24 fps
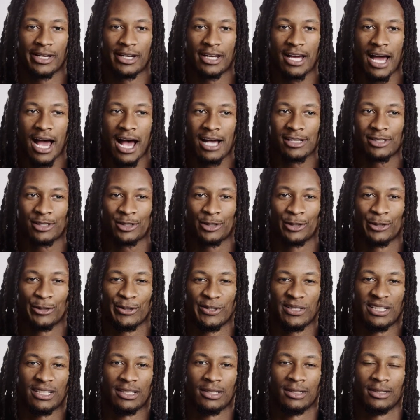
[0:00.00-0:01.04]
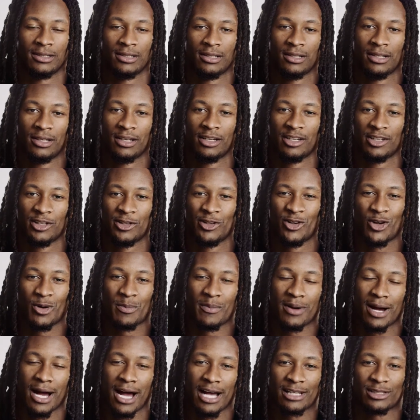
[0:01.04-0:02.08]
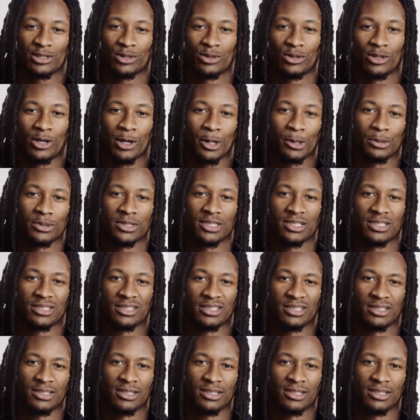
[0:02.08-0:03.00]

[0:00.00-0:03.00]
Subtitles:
in high school and, you know, my high school coach,